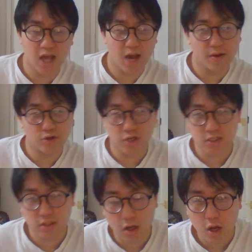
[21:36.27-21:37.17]
Am I trying to
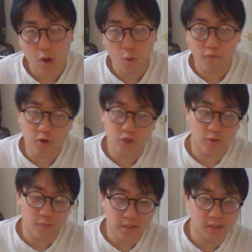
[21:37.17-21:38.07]
start focusing
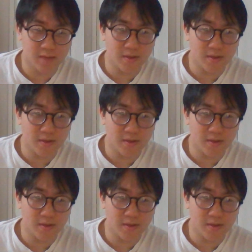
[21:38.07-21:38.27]
on business?